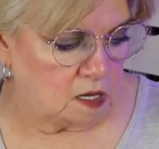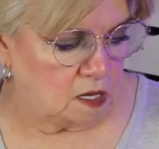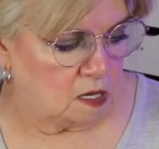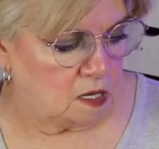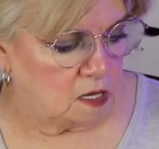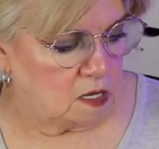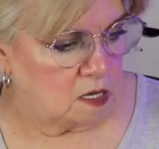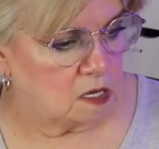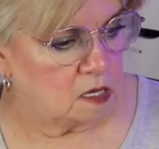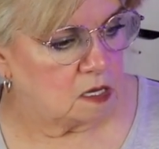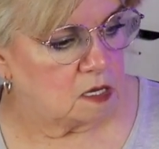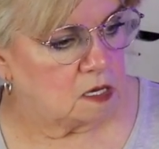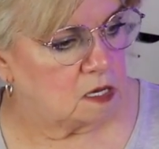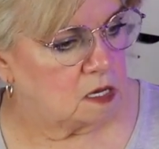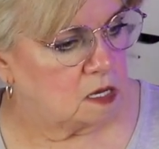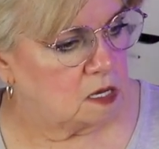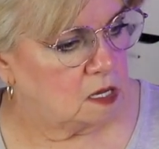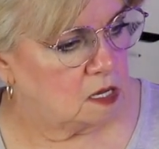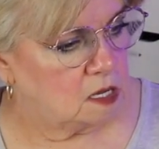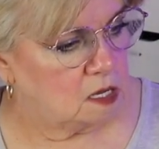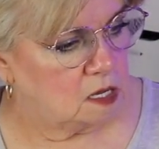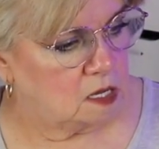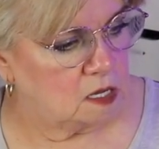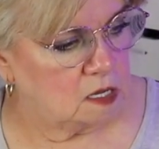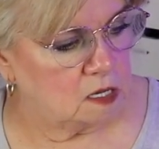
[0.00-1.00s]

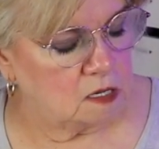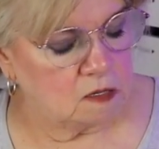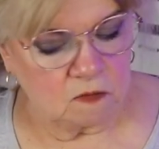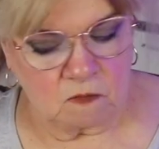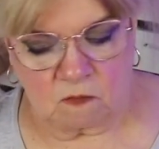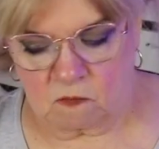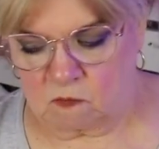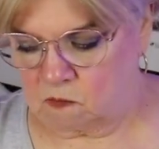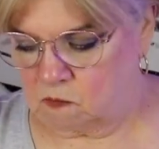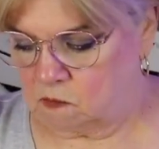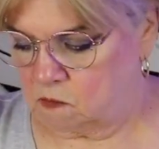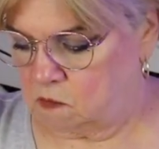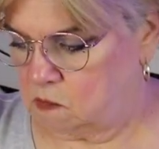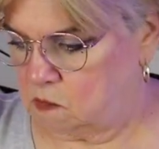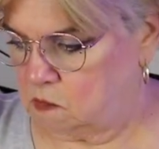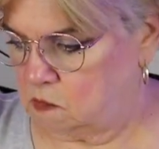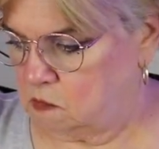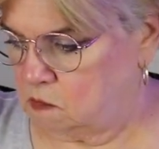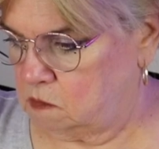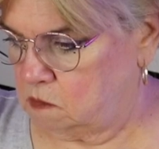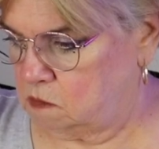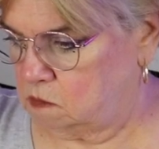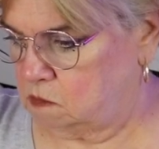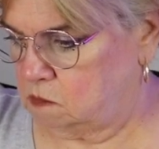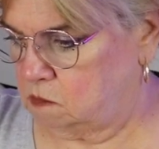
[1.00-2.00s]

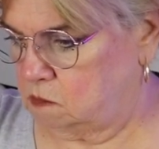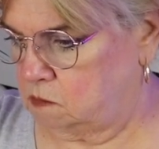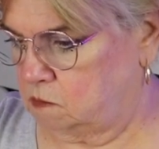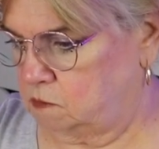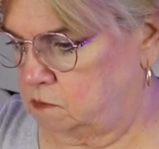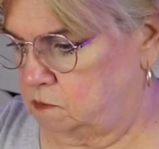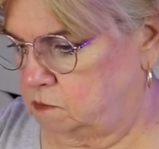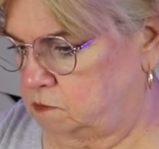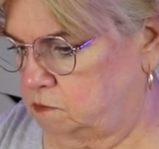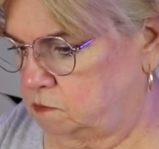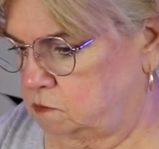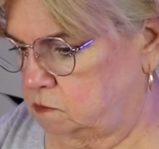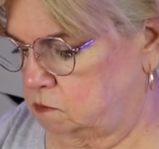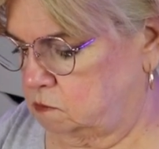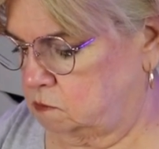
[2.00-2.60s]
Nothing is said.